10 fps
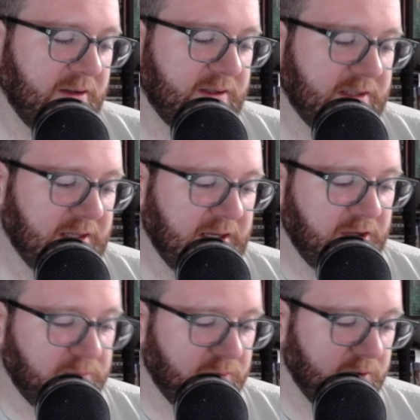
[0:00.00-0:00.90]
let's say
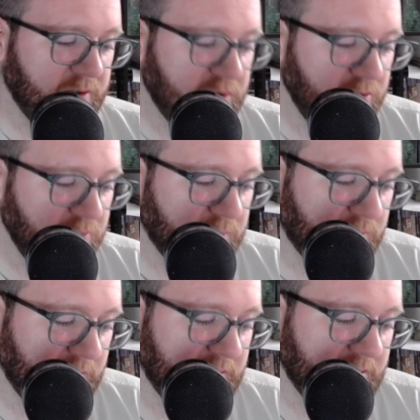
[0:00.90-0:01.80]
you put 2
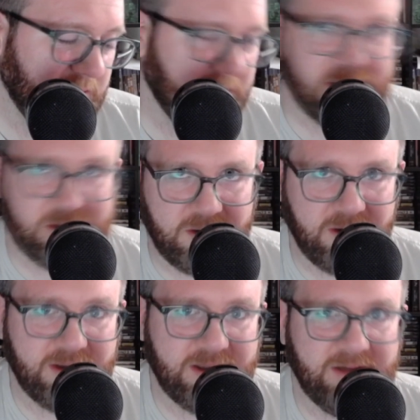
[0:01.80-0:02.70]
points as the
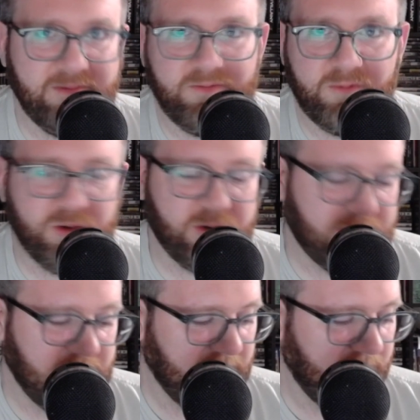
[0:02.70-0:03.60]
current rules.